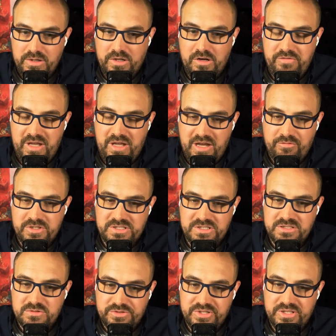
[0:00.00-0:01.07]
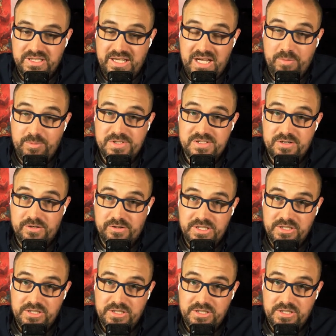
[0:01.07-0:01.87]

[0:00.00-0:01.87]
of every single thing that happens in our